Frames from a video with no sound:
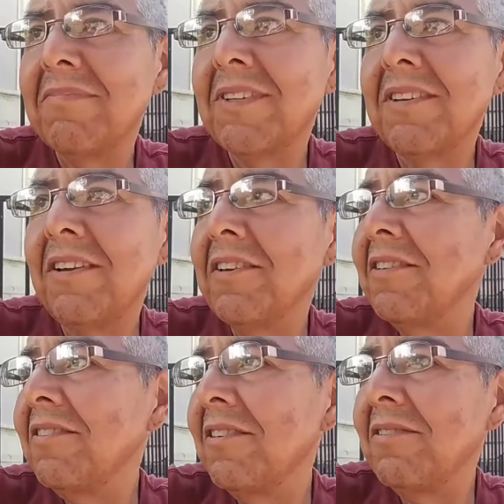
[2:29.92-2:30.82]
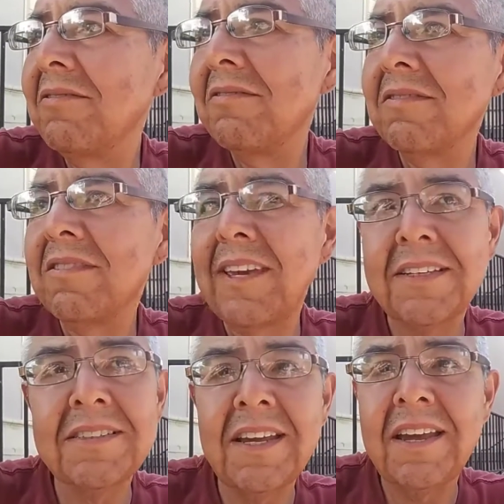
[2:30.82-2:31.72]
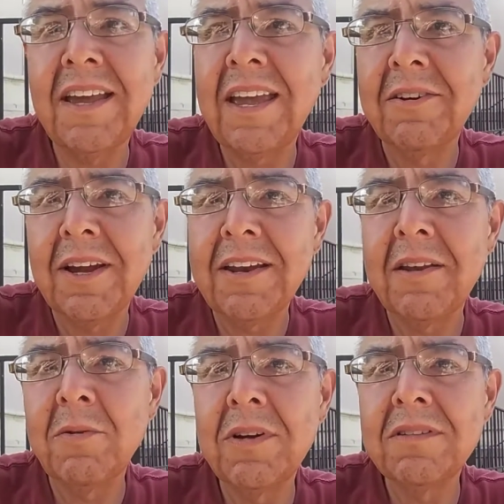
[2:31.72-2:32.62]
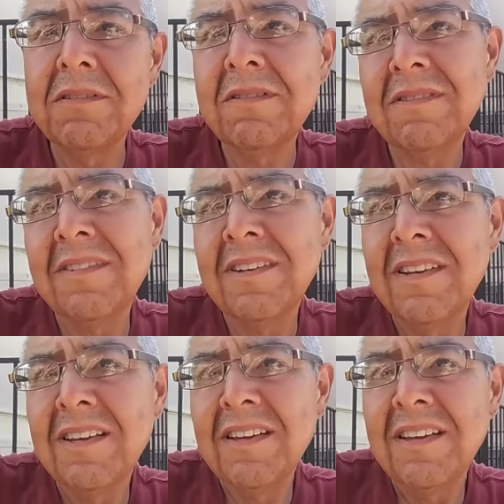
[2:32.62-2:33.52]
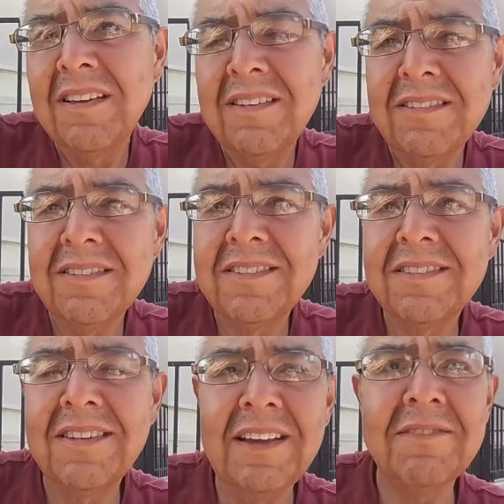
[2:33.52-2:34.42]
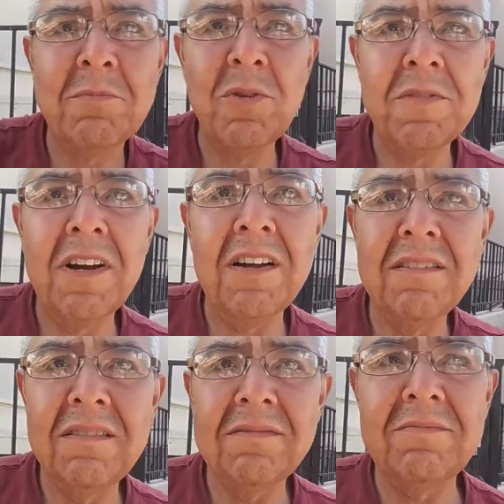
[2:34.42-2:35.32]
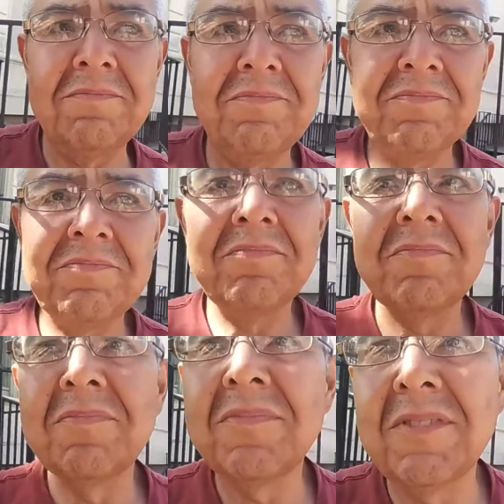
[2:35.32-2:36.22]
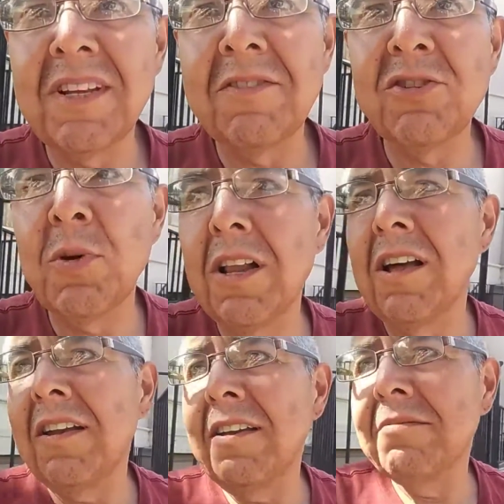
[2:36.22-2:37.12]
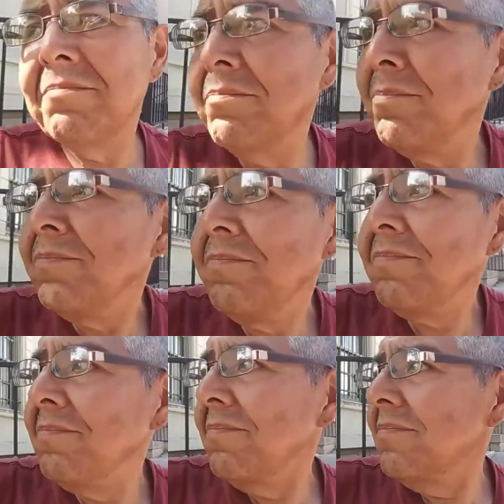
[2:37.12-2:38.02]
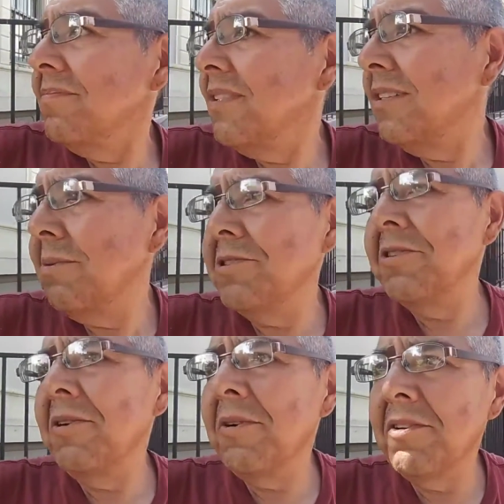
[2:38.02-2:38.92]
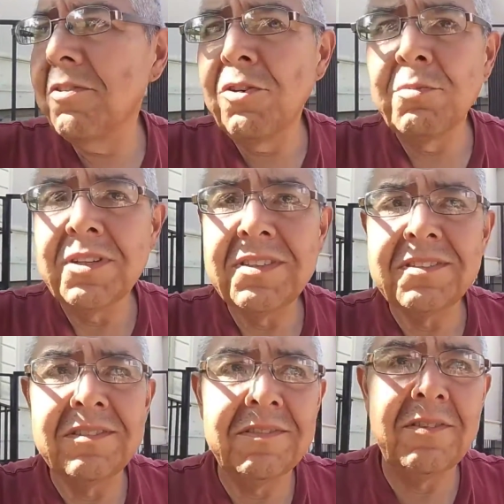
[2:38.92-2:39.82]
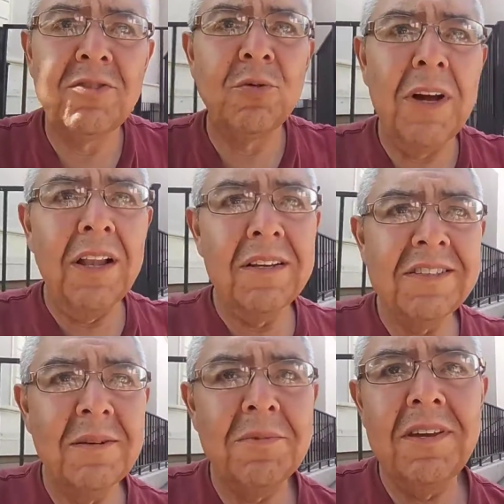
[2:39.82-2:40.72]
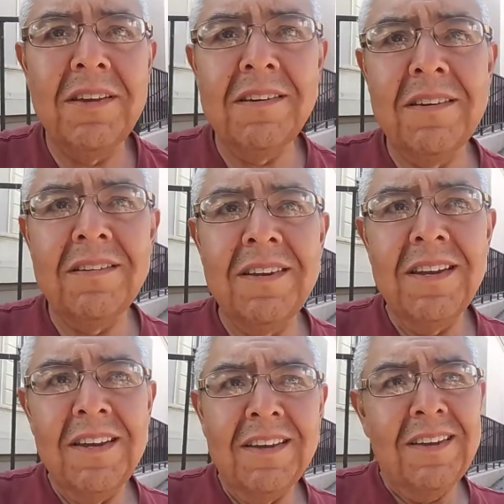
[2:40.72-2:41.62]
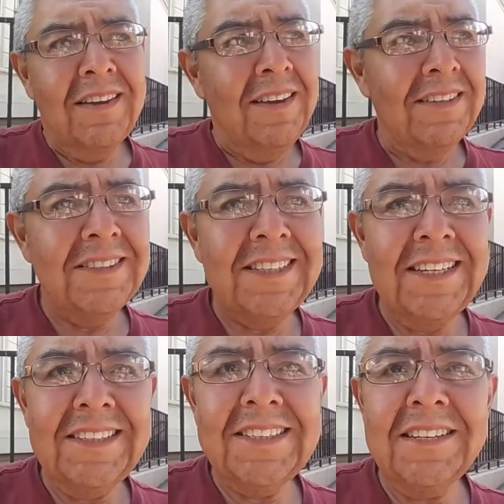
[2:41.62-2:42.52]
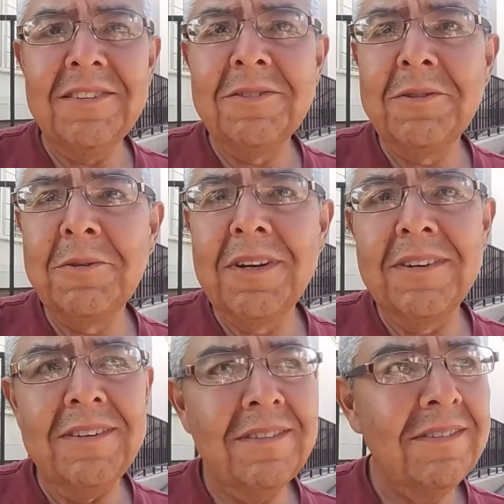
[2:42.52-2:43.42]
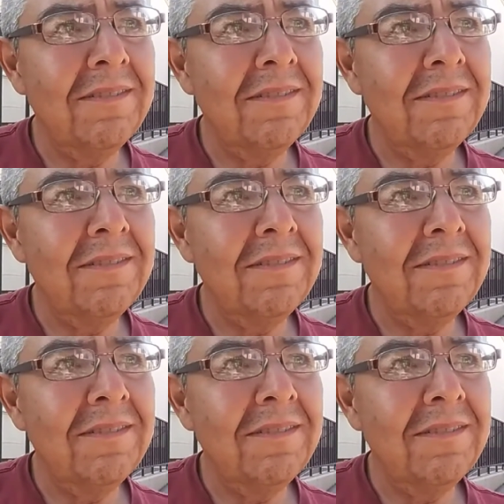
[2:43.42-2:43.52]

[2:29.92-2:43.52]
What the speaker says: that's all you can do. Can't stay angry at anyone. Just have to move on. Never dwell on it. Especially when you're homeless. You dwell on something and it just eats at you and it